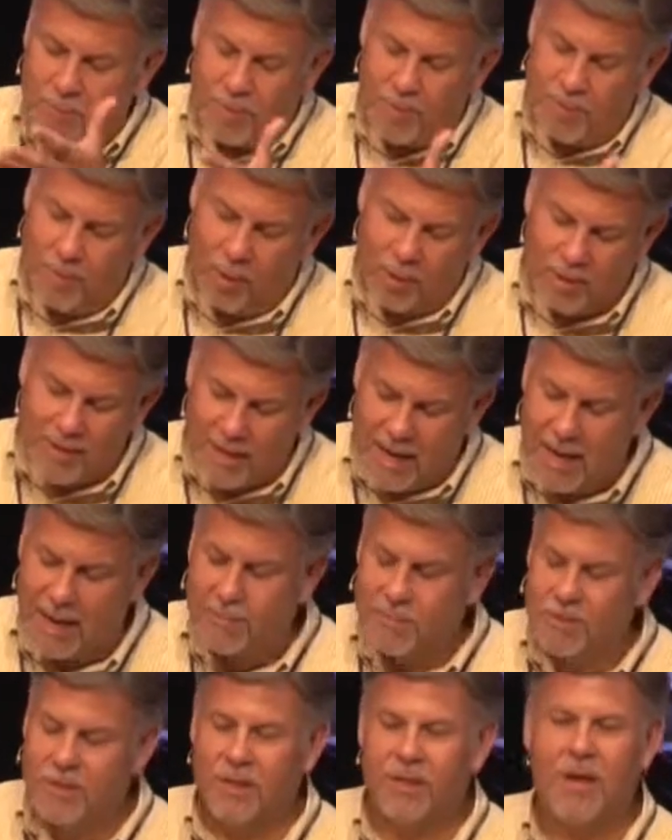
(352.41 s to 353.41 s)
but more
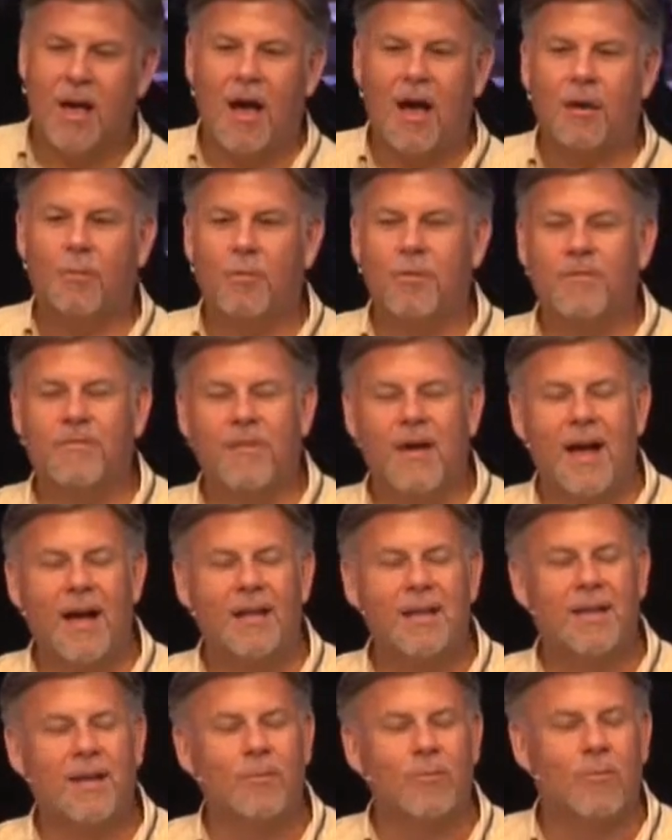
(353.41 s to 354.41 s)
times than not, we
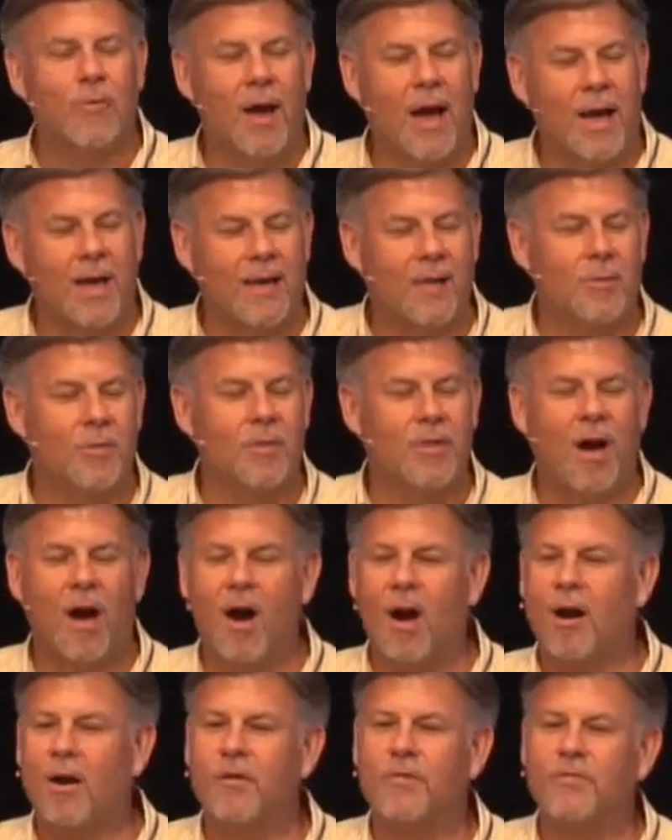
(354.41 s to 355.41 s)
find him writing with a
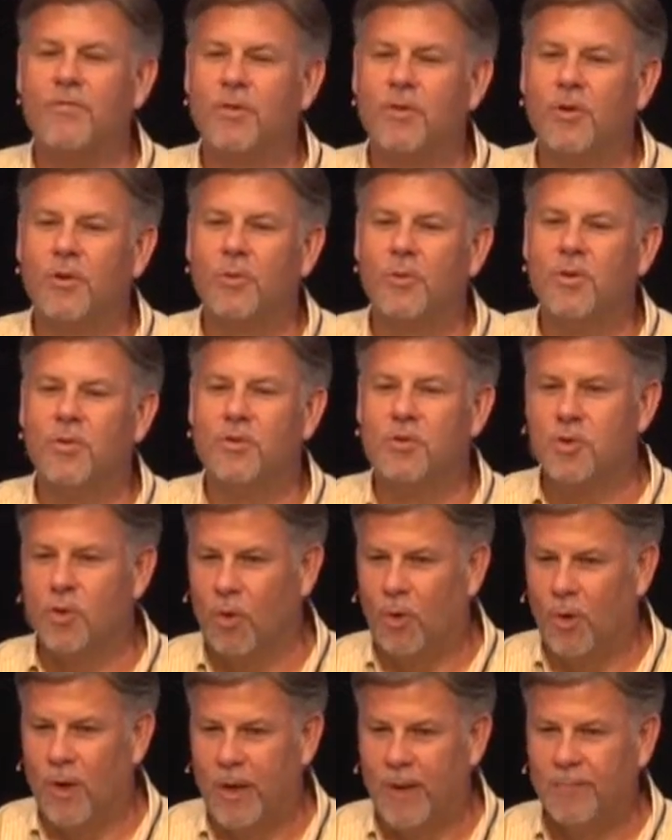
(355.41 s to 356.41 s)
heart filled with
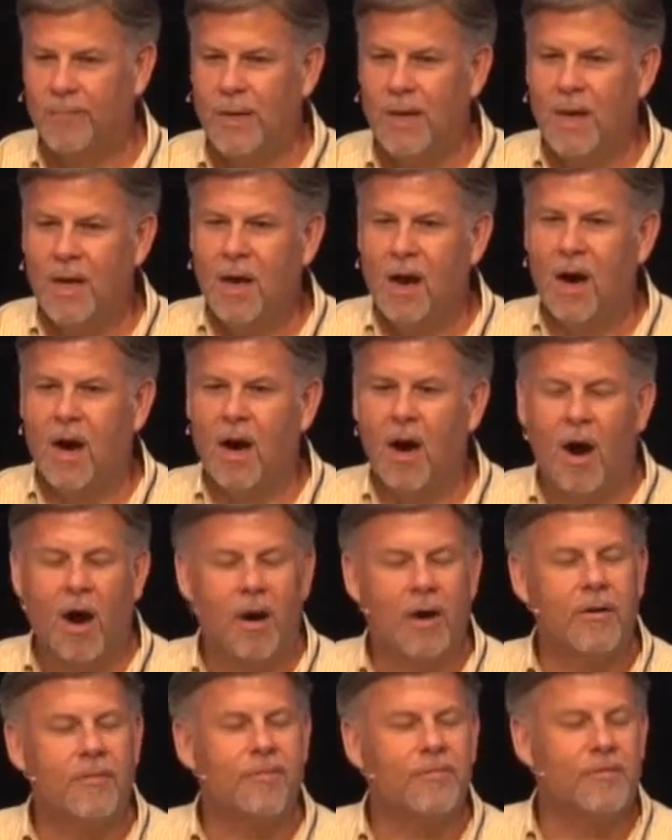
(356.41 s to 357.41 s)
joy, a heart